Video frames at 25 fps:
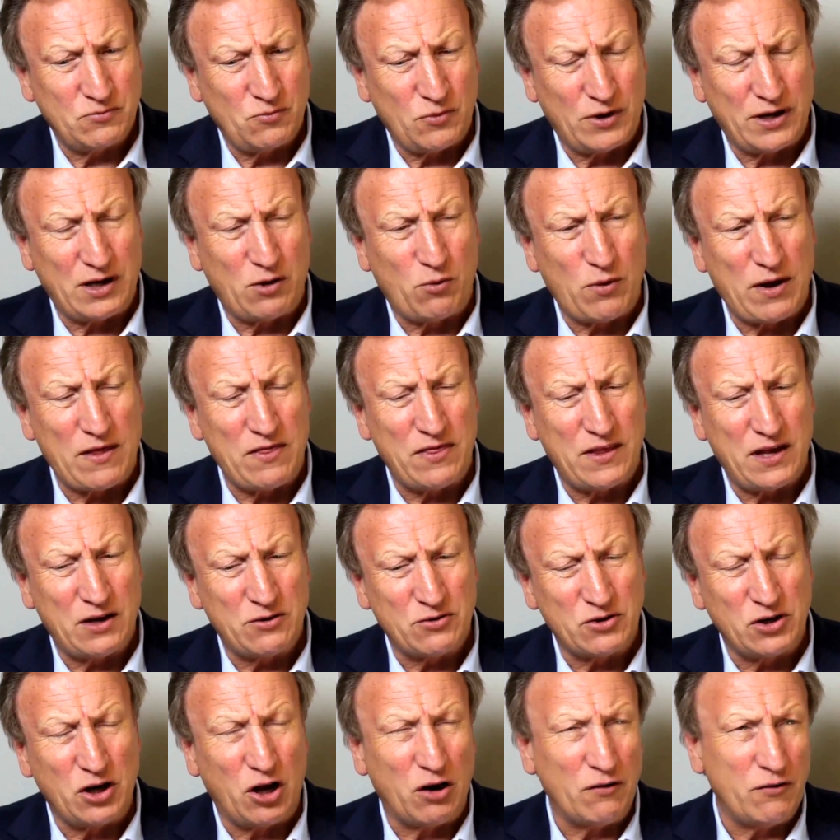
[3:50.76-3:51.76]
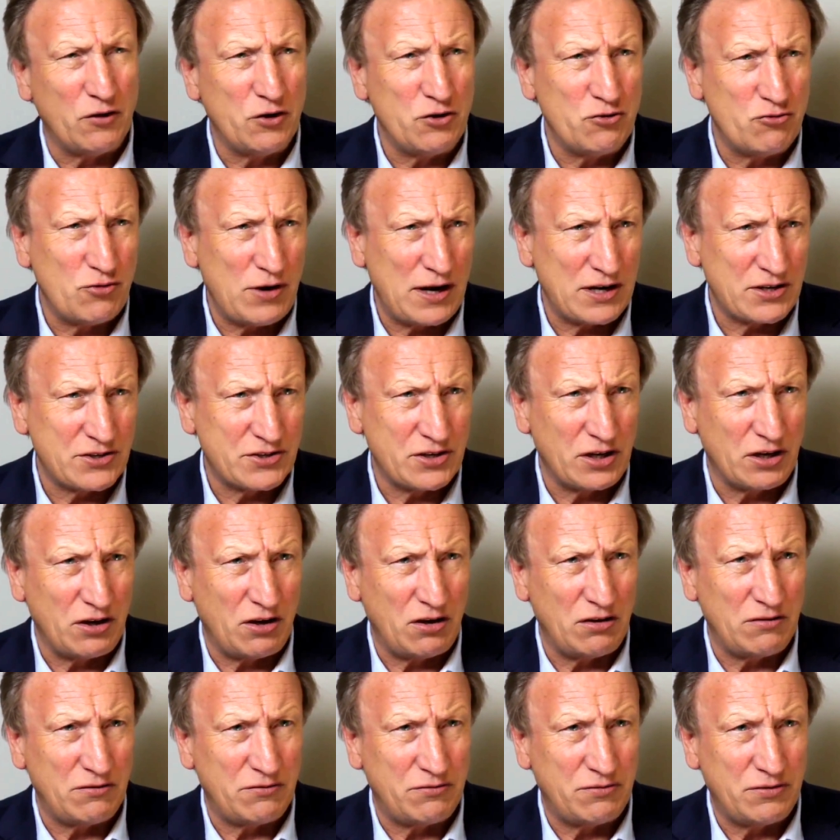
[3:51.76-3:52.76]
When I went there, a lot of unrest, a
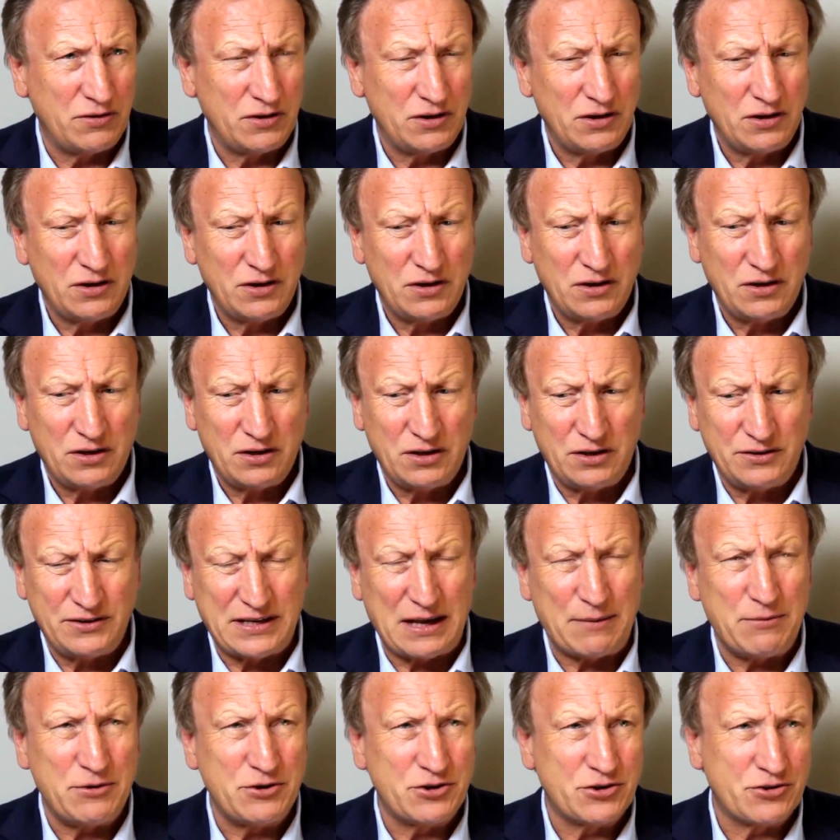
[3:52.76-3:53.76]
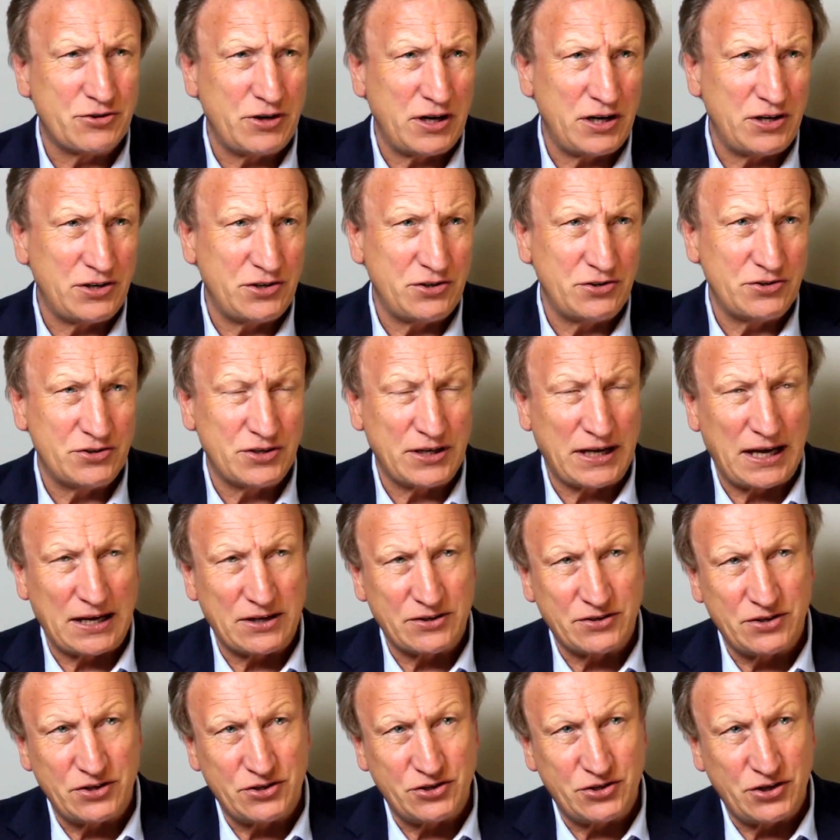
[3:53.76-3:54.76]
lot of demonstrations
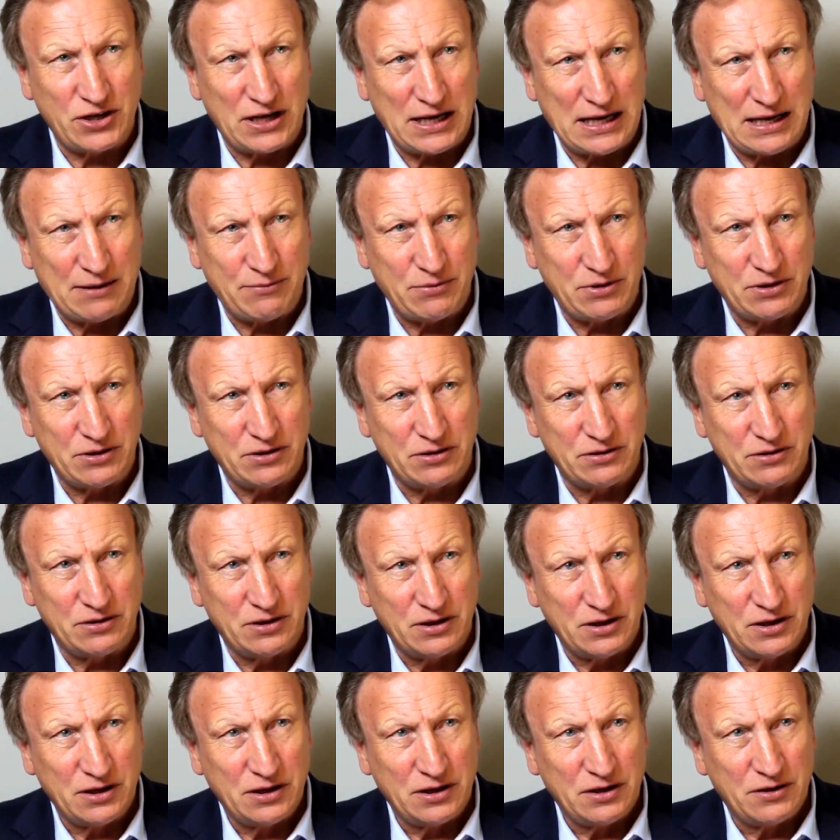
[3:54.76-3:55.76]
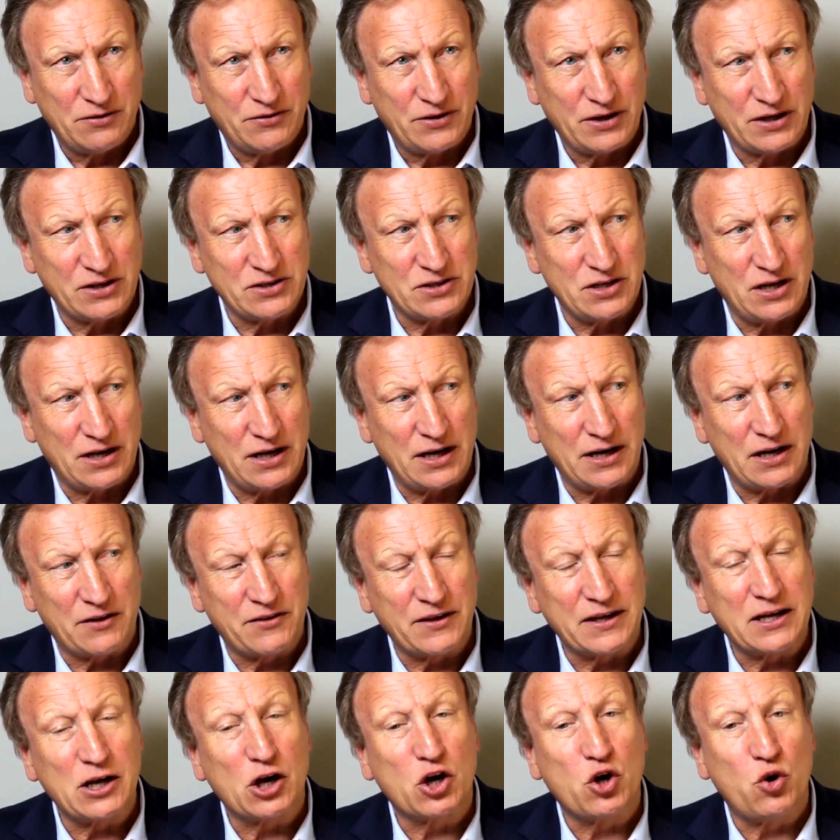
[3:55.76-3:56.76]
against the chairman and things like that. And
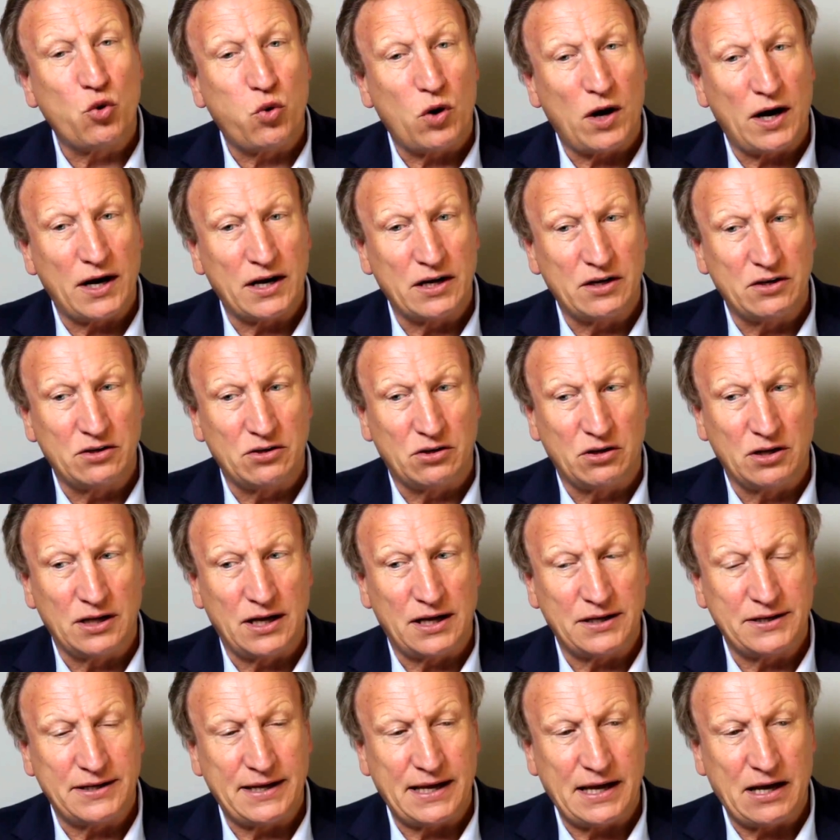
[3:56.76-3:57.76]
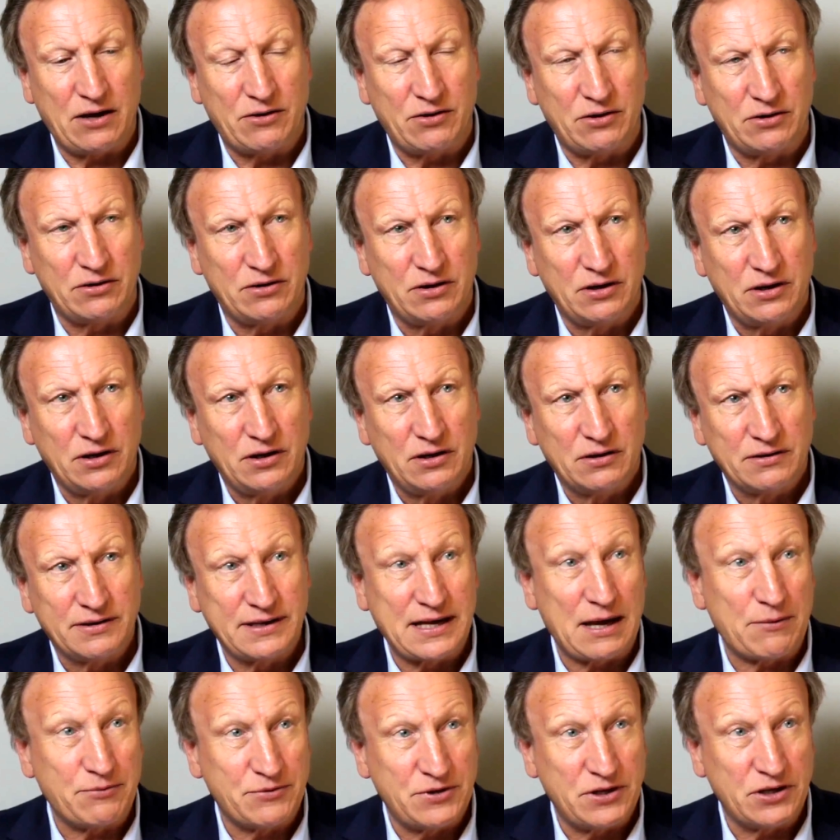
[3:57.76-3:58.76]
I think I quietened all that down and
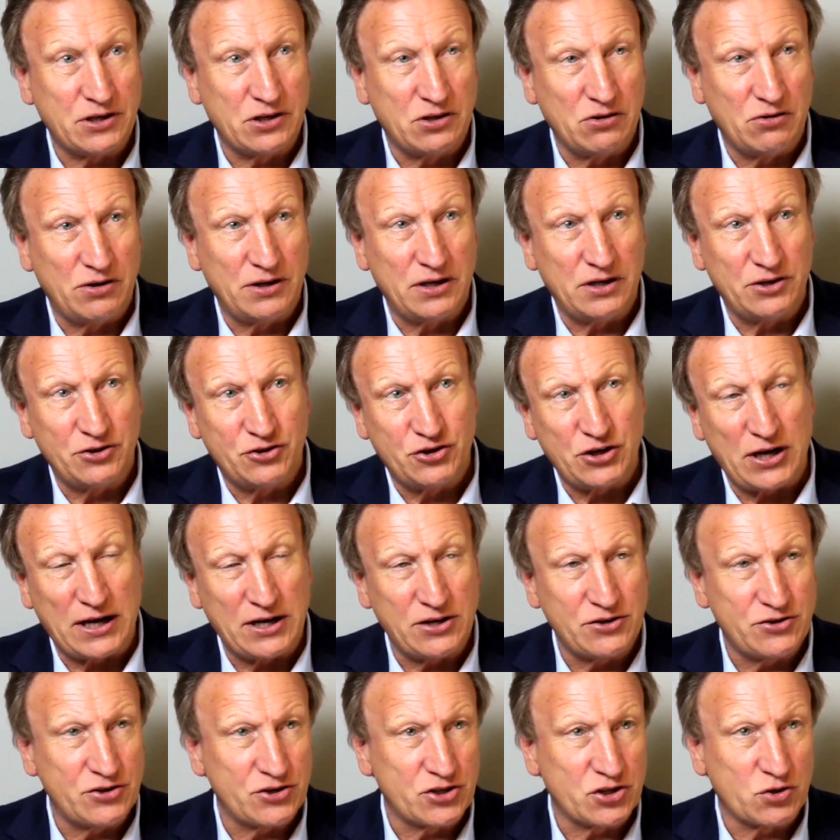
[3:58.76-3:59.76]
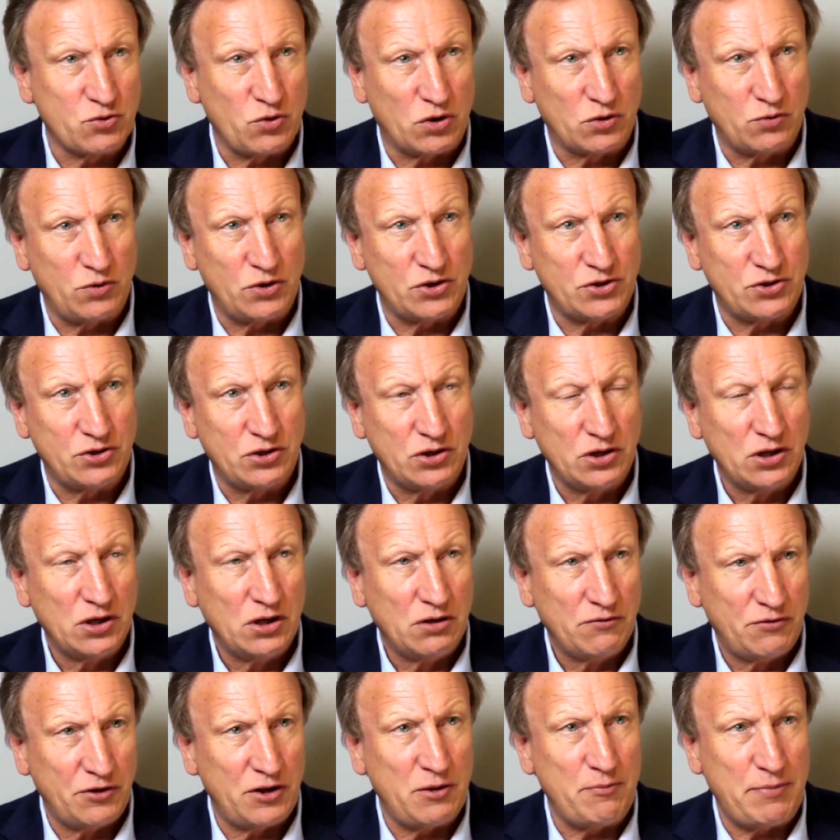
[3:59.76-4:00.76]
kept it going and changed the squad, which
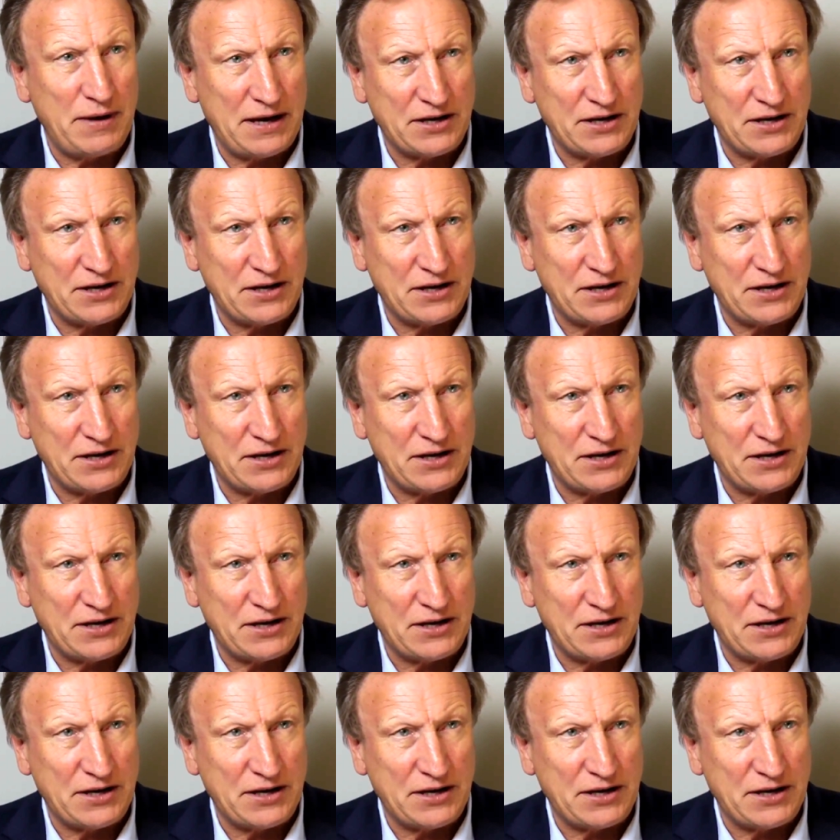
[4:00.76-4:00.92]
for the